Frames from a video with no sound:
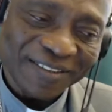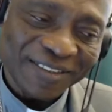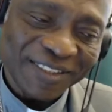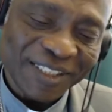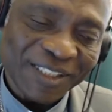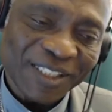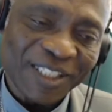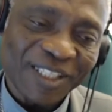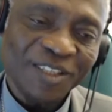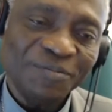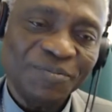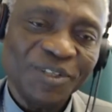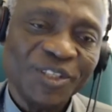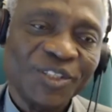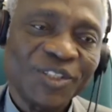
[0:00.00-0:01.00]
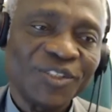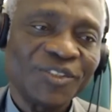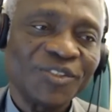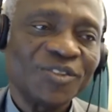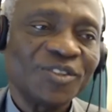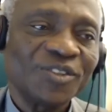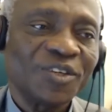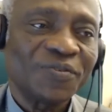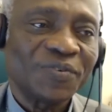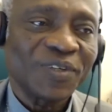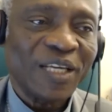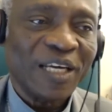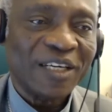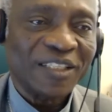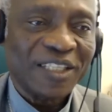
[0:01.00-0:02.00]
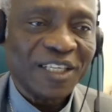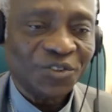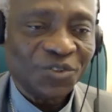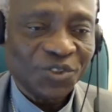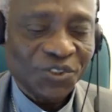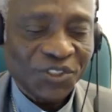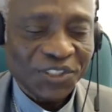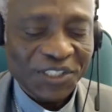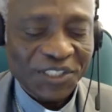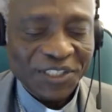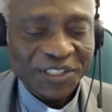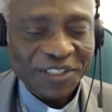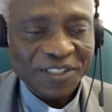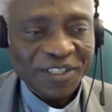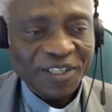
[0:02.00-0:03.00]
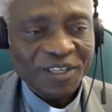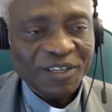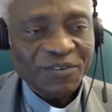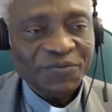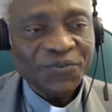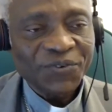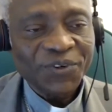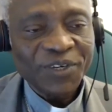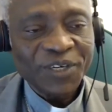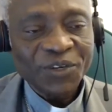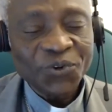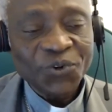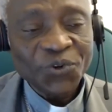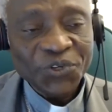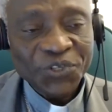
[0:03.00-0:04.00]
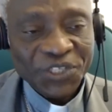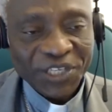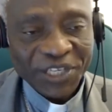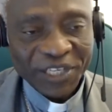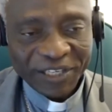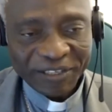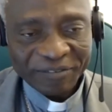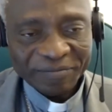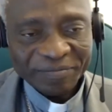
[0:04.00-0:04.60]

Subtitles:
the celebration of the Laudato Si for a whole year.